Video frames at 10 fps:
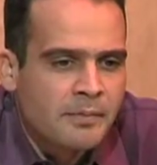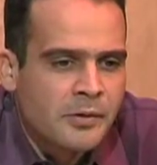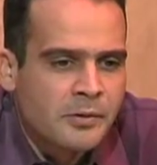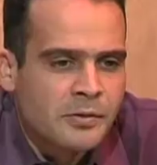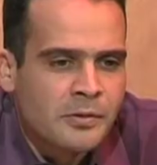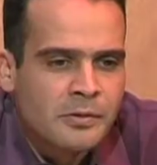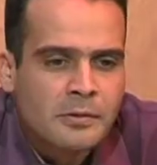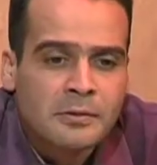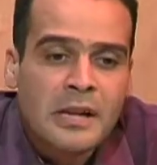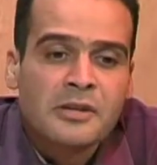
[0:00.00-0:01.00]
There
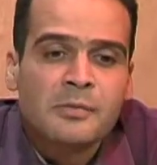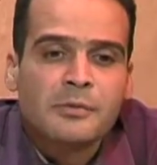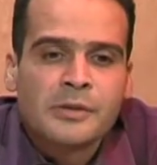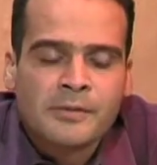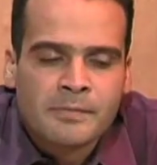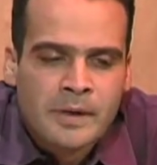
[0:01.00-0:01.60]
are tangibles there.